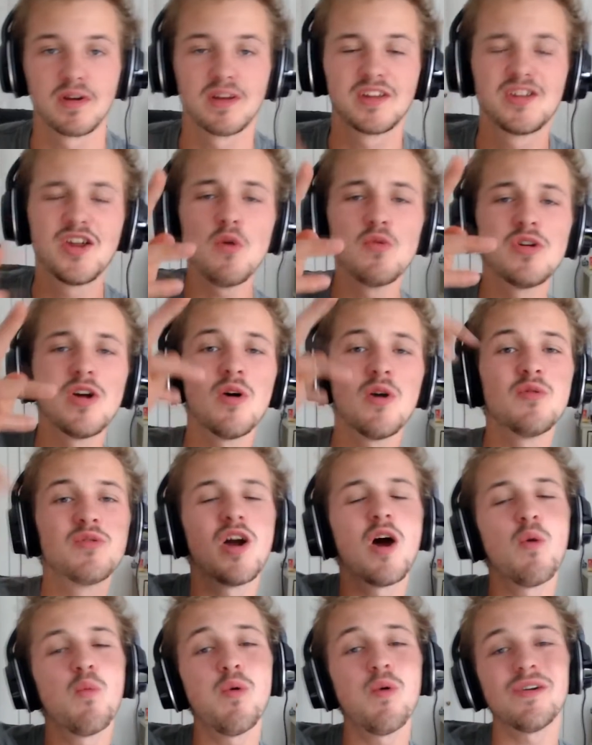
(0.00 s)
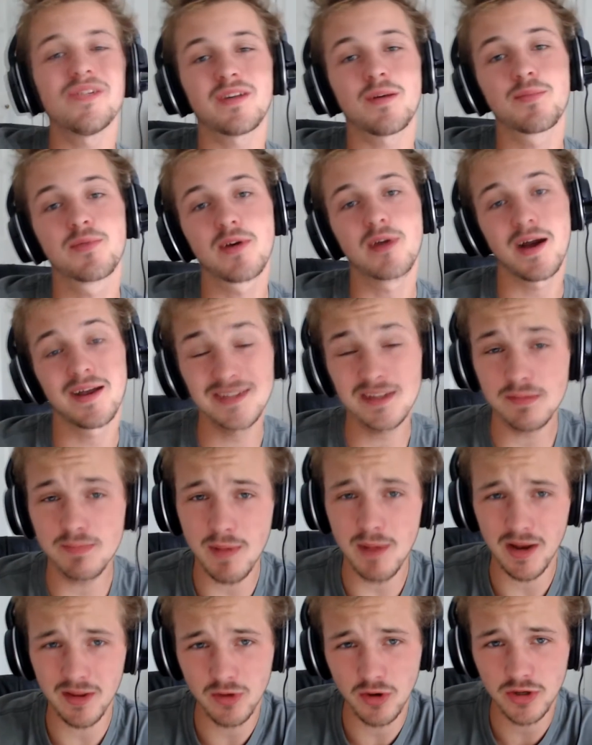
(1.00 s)
Yo, what's up guys, it's
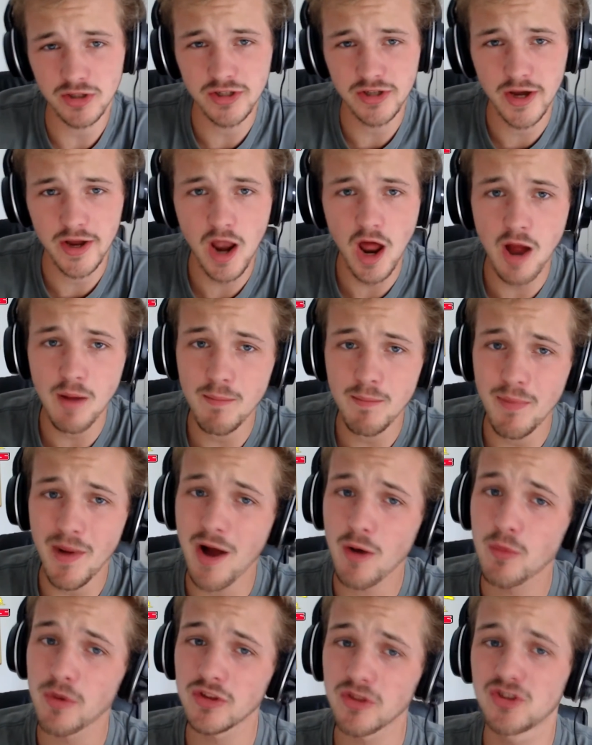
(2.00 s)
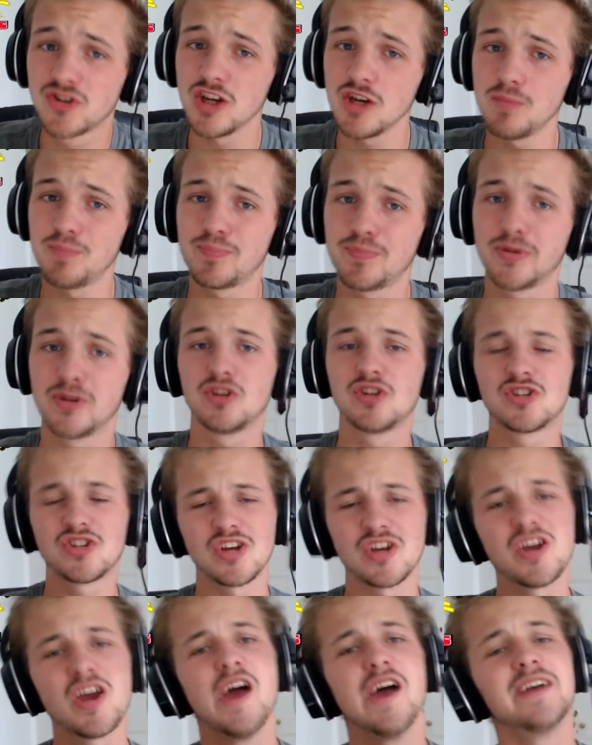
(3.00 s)
Melontosh here and I'm back with
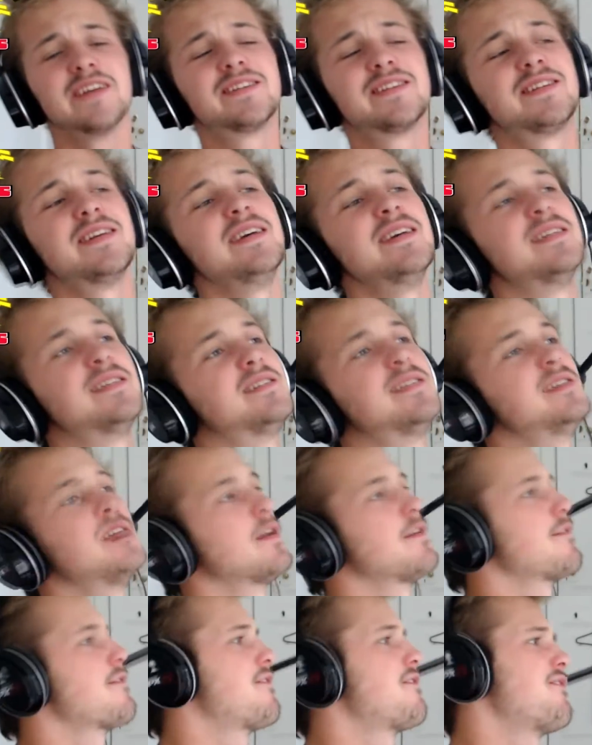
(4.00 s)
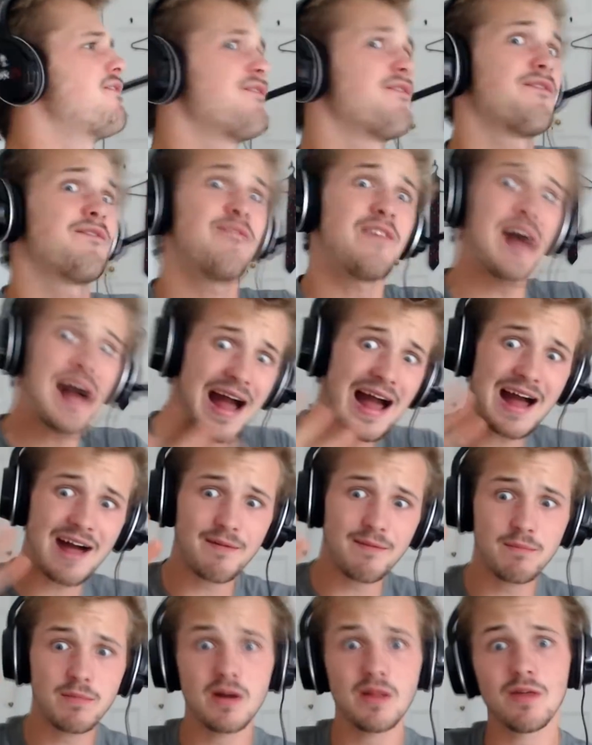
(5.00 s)
GPC Season
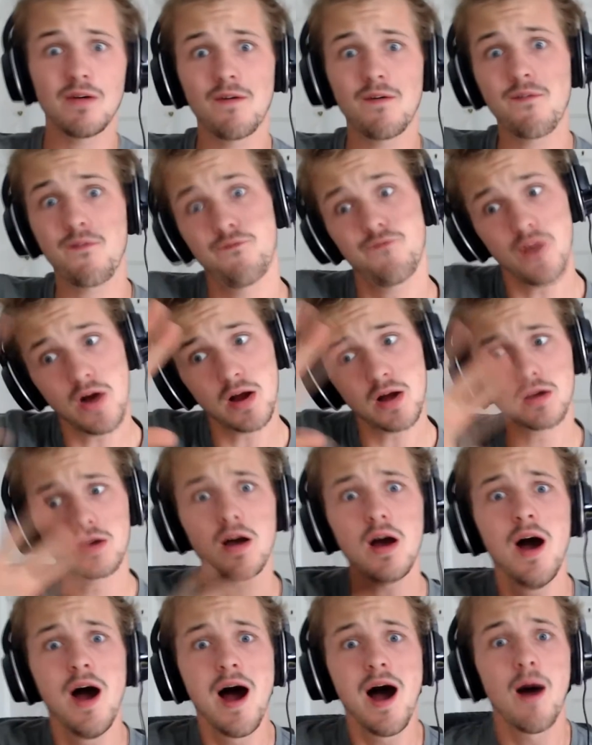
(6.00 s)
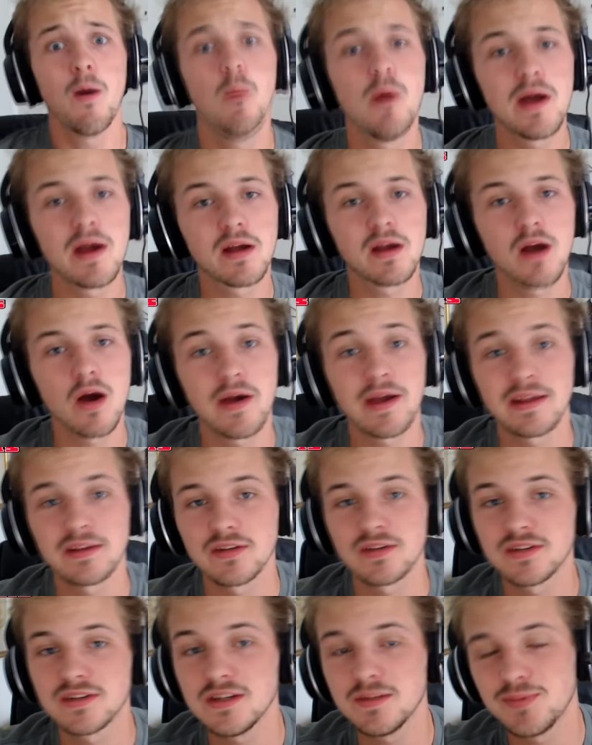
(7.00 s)
5, motherfucker. And we're going
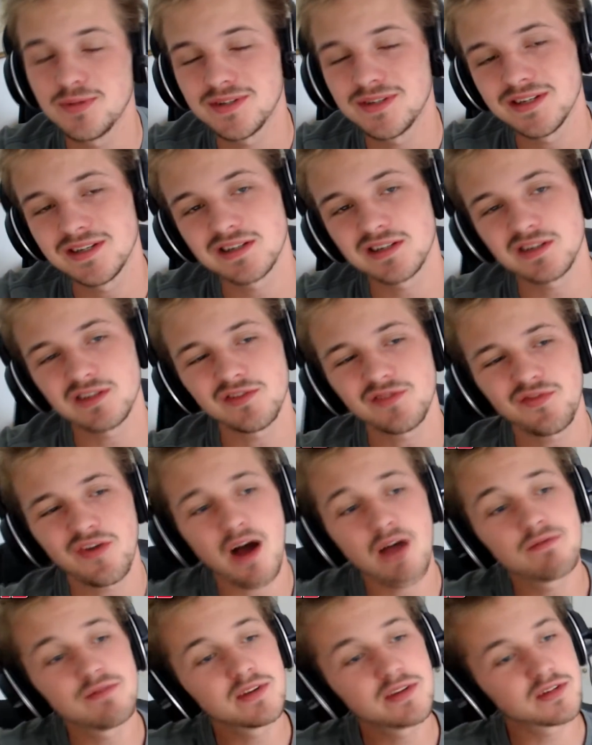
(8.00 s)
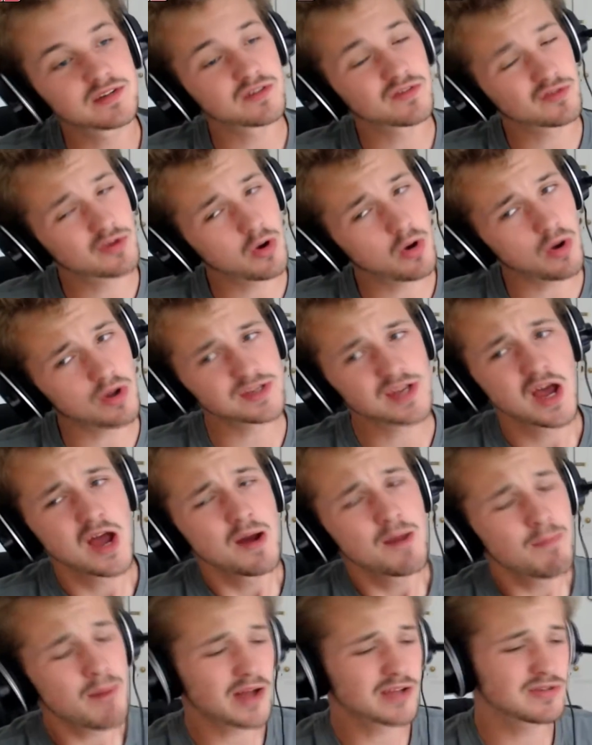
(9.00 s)
into GPC Season 5 and this is of
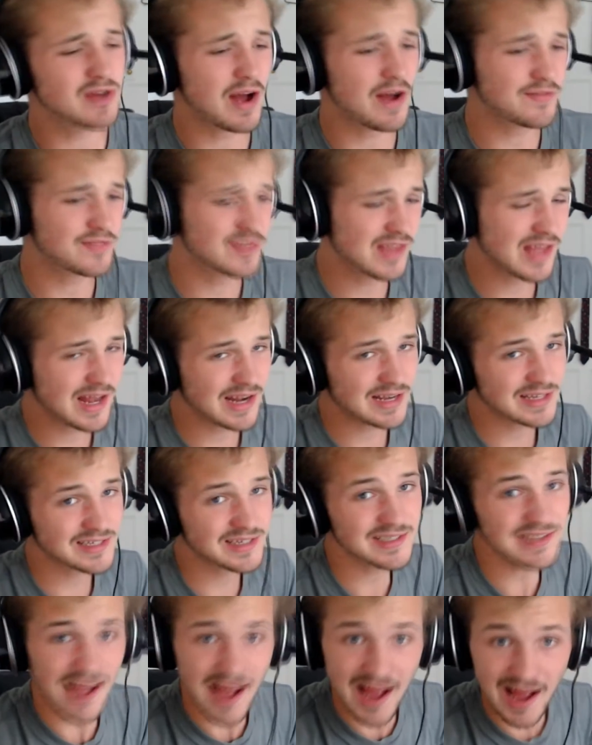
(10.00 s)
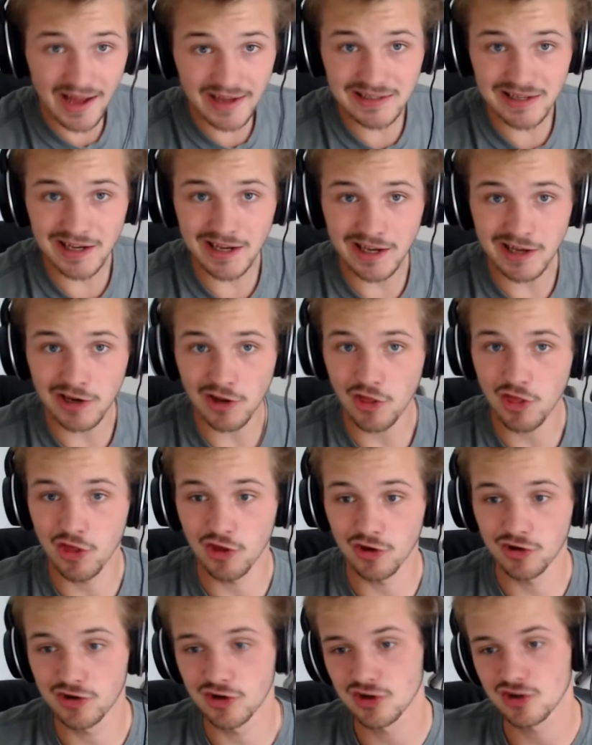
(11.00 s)
course my draft analysis as in
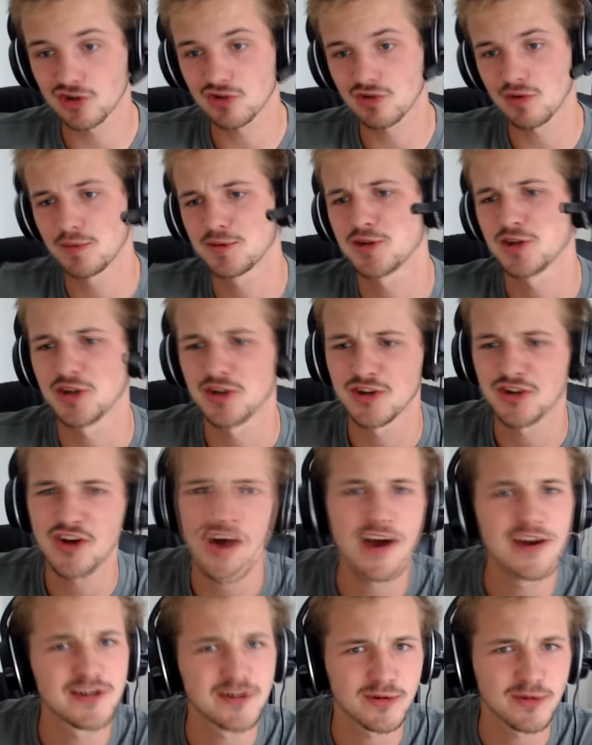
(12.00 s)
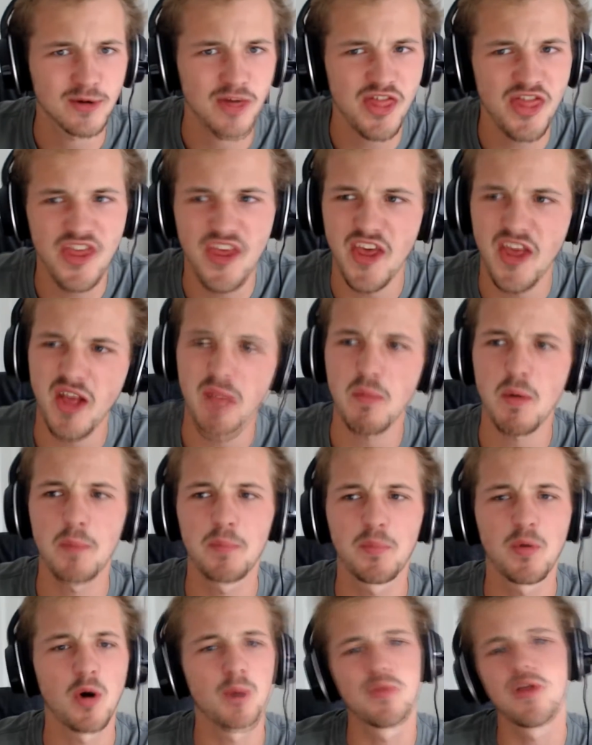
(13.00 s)
the description title
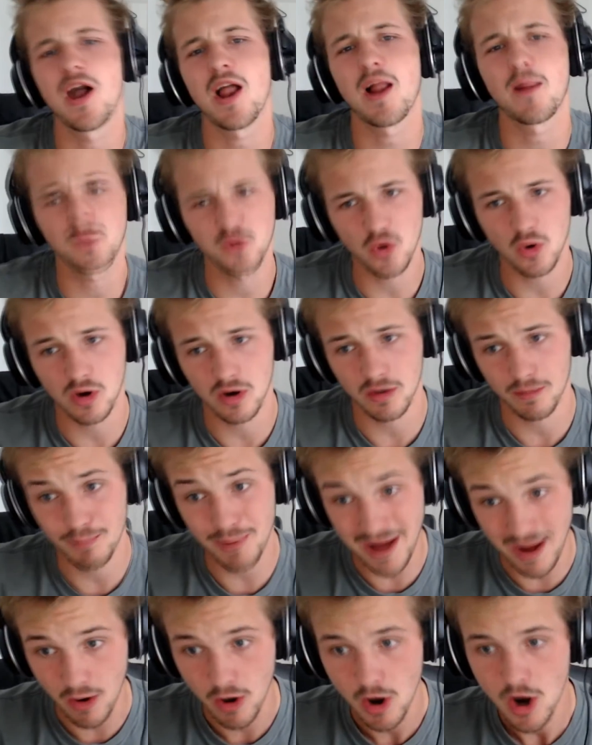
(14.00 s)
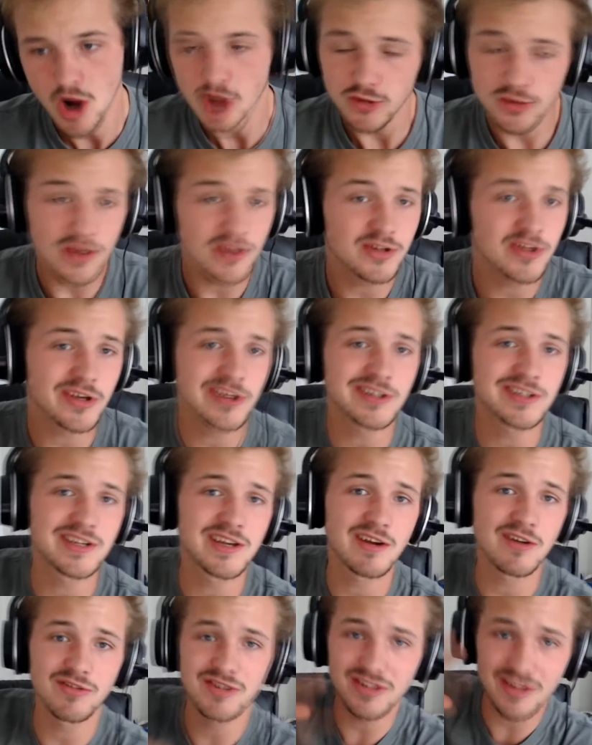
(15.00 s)
thingamabob that I'm talking about. So as you can
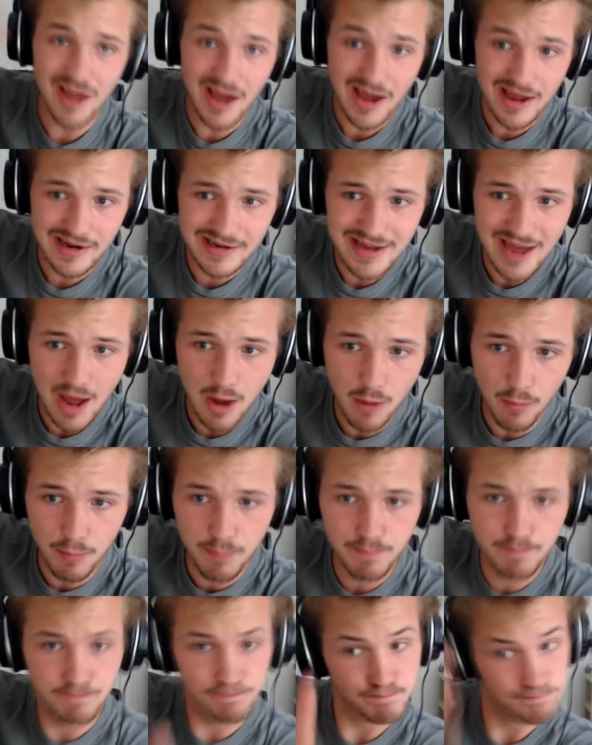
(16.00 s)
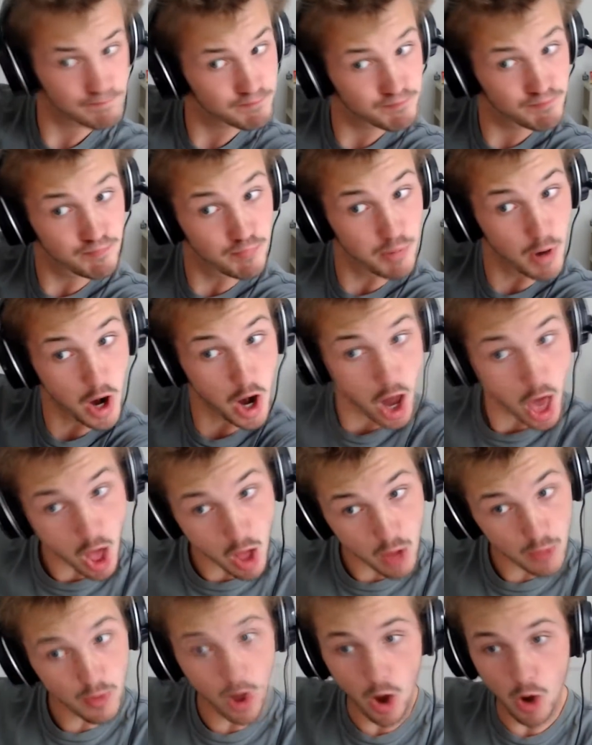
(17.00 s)
see on the side down
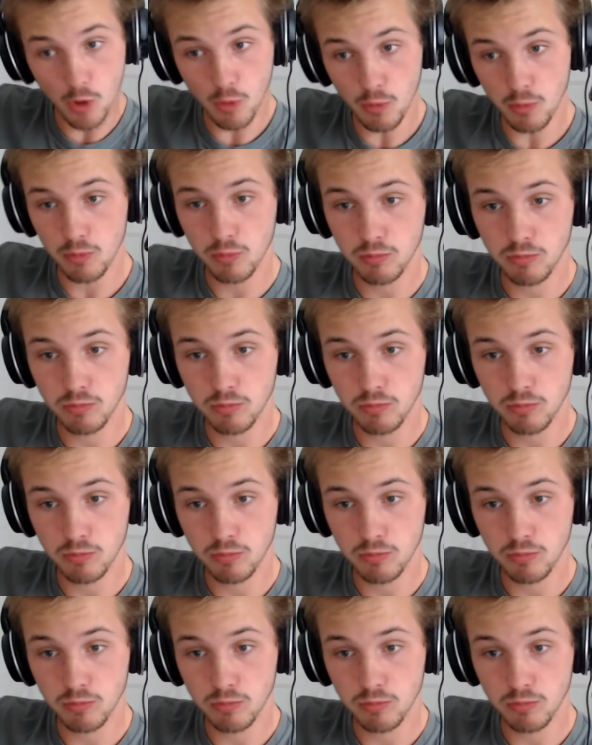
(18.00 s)
below,